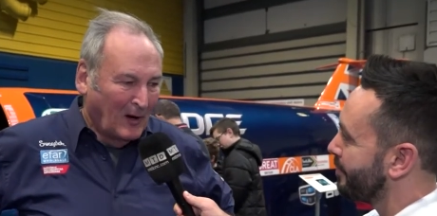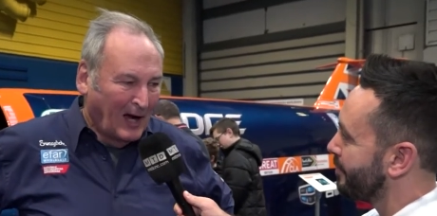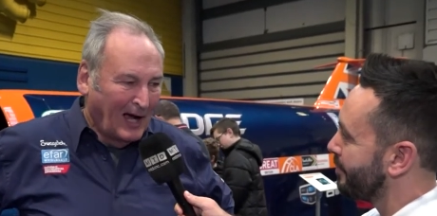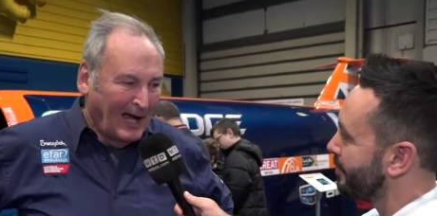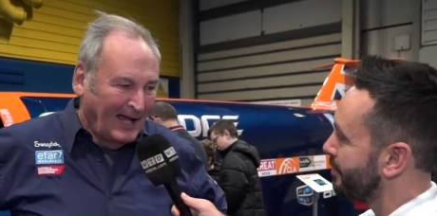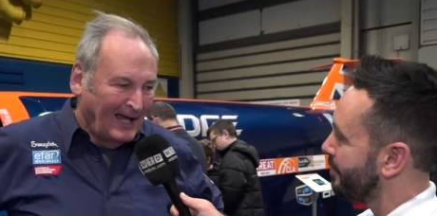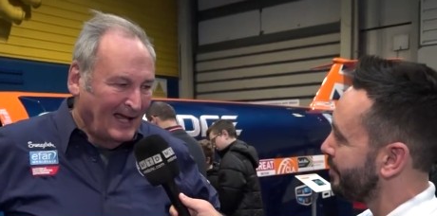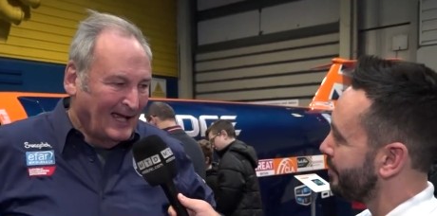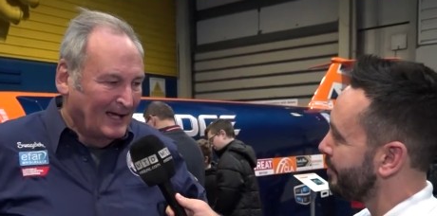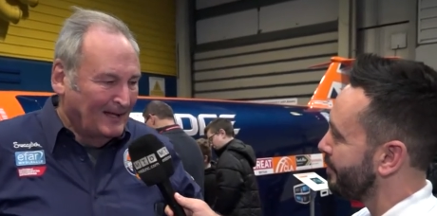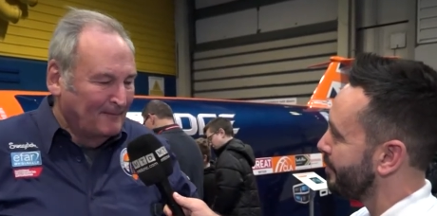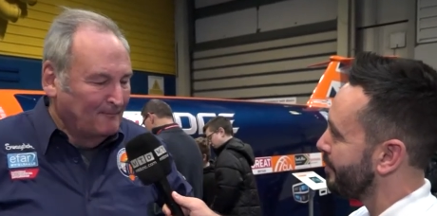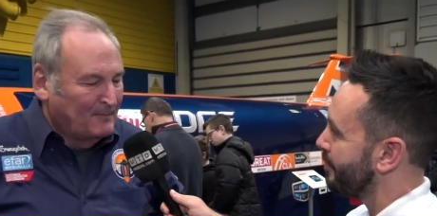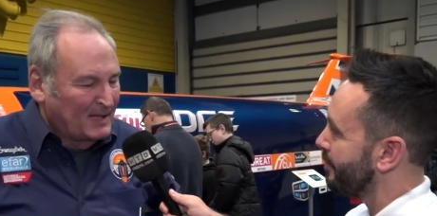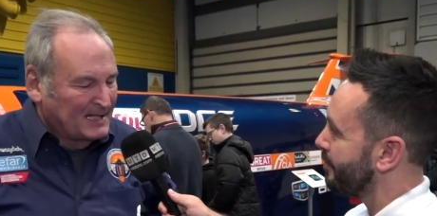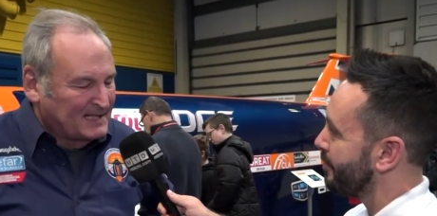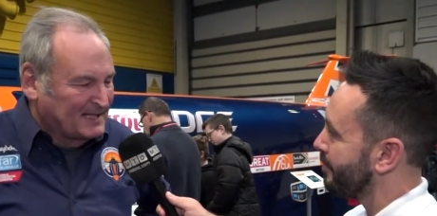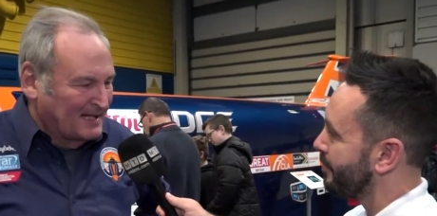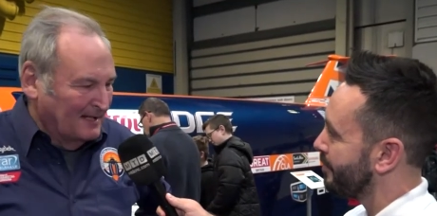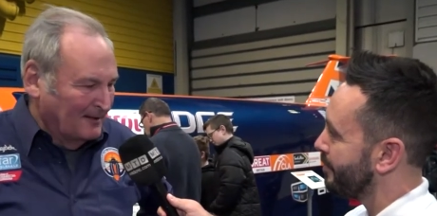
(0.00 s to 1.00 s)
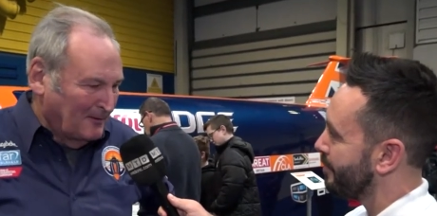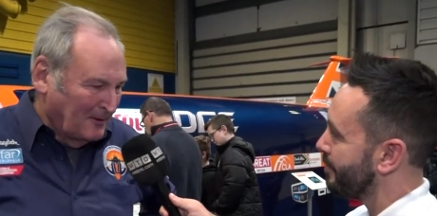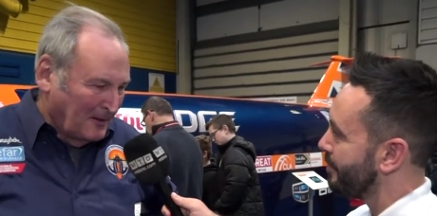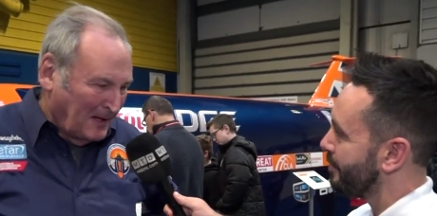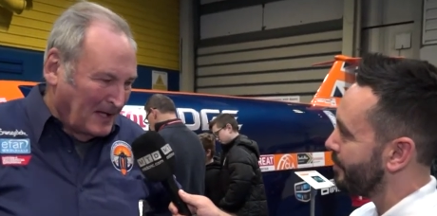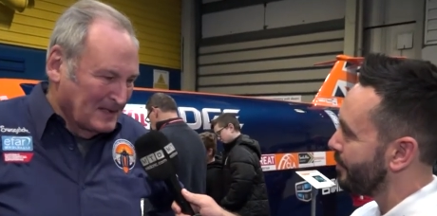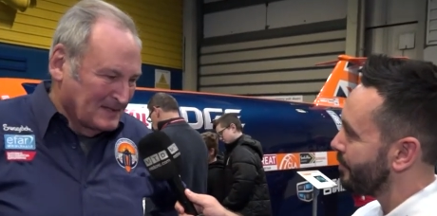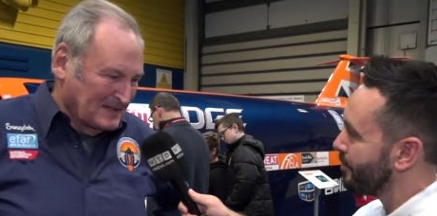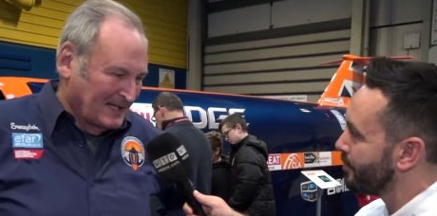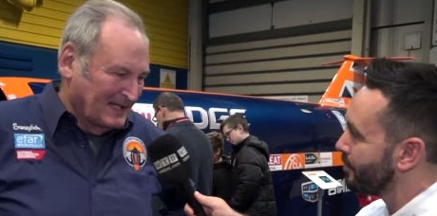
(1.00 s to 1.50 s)
Speaker 1: way. Basically,
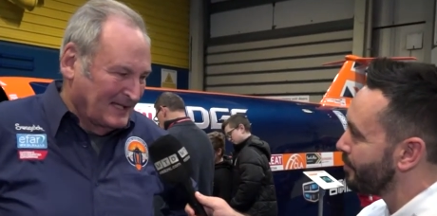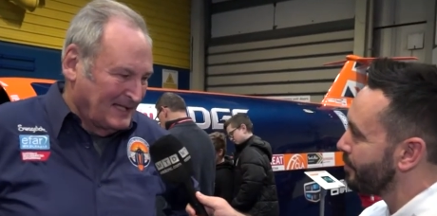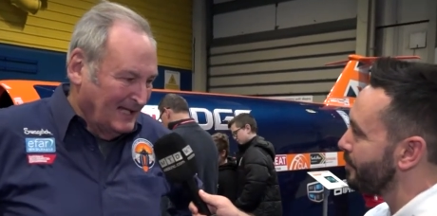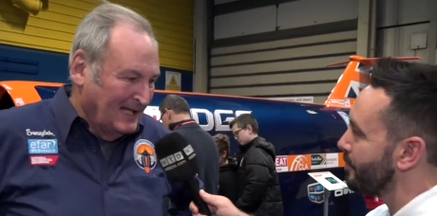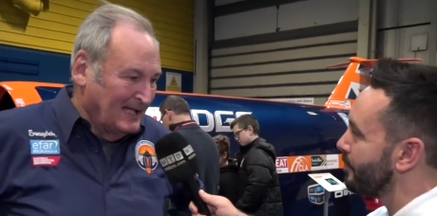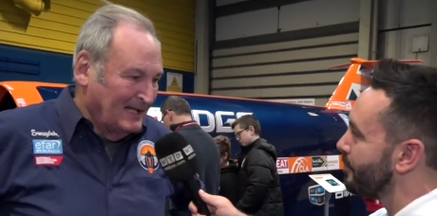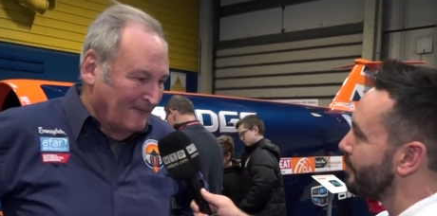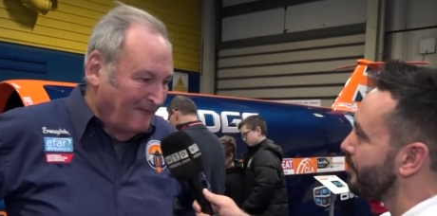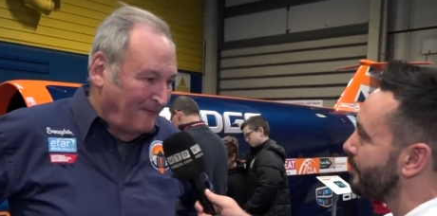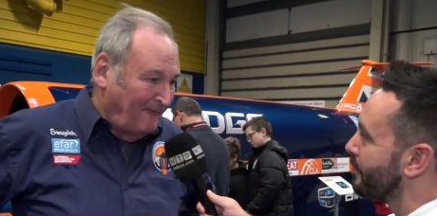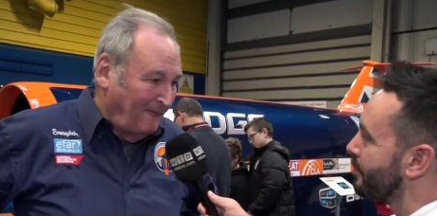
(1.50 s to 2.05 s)
when I was a kid of